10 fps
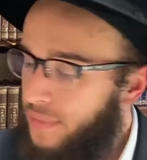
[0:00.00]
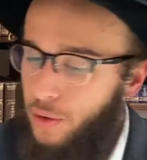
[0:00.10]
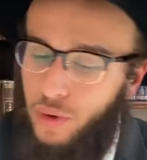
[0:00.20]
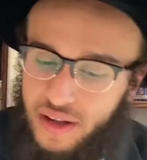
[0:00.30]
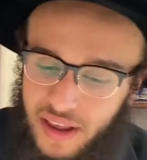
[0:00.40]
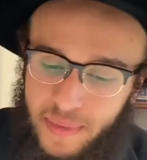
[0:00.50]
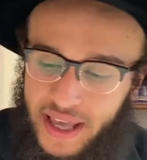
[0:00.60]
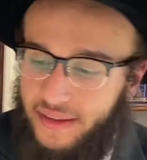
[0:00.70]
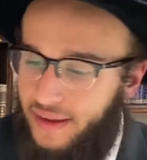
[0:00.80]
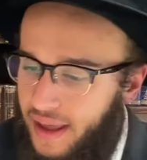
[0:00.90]
What is a
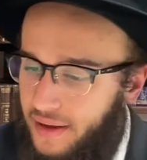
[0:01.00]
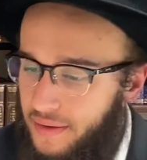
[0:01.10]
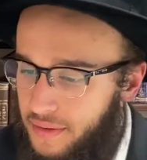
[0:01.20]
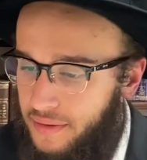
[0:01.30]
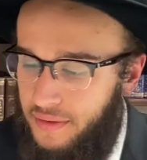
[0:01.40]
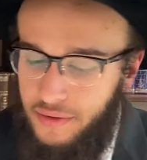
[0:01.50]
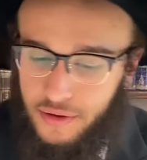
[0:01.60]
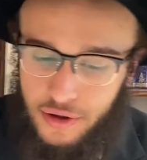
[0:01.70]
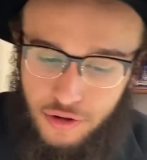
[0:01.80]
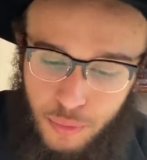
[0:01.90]
mikatereg?
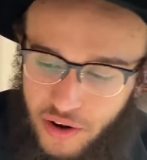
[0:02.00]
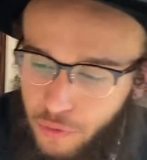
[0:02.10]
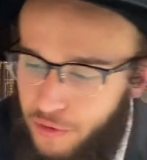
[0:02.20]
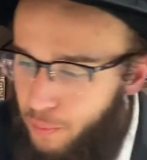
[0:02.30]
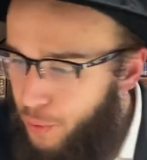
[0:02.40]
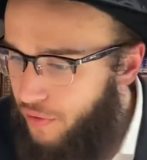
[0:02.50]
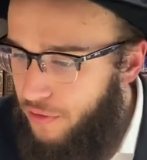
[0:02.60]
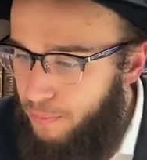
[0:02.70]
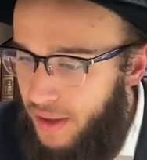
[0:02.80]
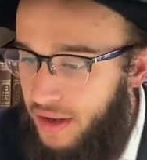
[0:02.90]
So we, whoever has
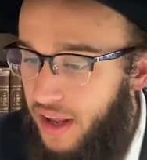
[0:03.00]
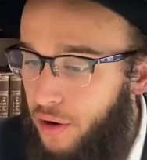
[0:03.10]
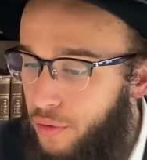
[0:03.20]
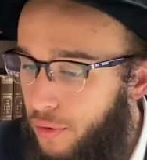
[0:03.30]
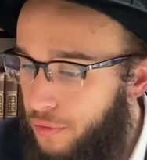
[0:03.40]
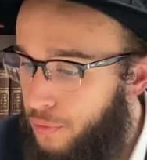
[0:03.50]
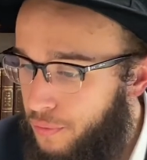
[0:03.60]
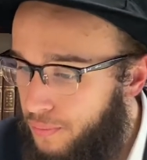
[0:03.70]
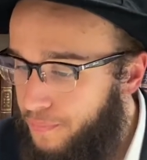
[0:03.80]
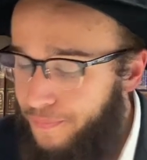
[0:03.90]
been in a courtroom
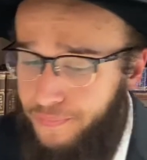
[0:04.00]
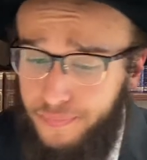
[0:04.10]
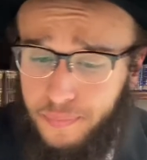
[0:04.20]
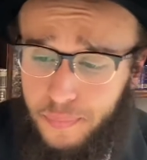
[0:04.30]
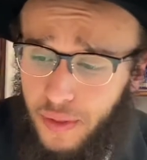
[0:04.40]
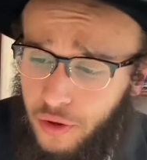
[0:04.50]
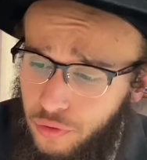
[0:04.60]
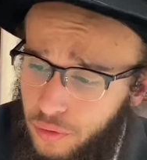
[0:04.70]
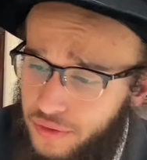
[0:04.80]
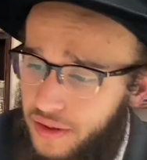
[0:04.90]

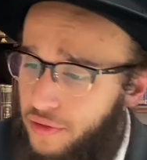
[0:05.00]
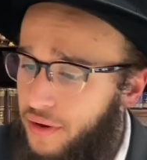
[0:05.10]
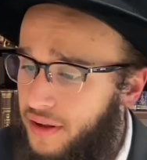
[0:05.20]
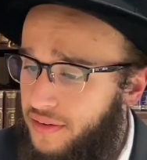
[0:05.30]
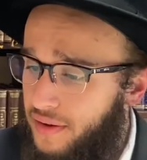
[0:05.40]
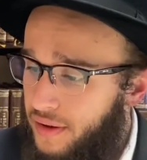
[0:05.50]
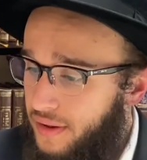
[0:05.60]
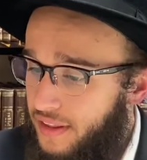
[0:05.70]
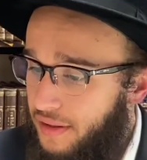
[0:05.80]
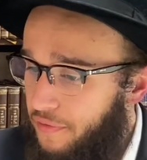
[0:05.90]
knows that there is
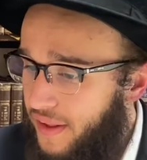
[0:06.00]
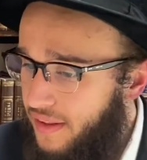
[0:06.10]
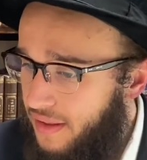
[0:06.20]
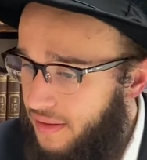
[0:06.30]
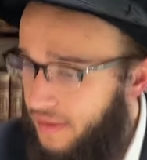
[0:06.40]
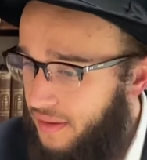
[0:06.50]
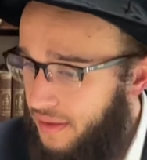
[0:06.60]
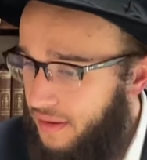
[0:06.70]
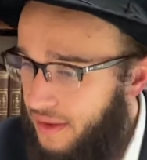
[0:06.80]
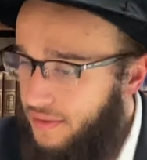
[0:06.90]
the defendant,
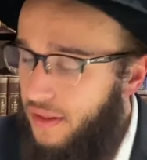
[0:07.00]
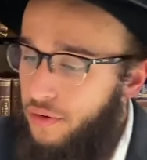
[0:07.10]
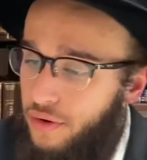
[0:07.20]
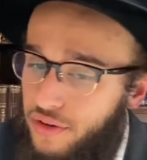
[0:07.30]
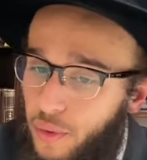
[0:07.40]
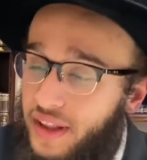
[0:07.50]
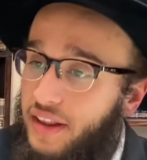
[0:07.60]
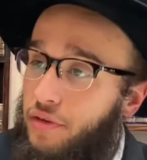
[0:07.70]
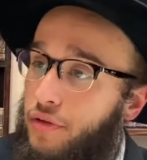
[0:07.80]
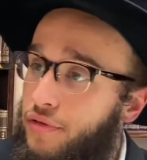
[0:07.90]
then there is the one that is
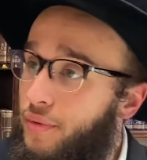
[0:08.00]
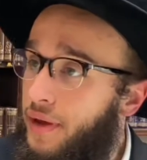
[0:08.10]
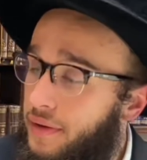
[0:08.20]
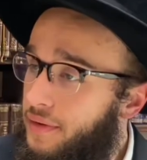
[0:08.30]
suing.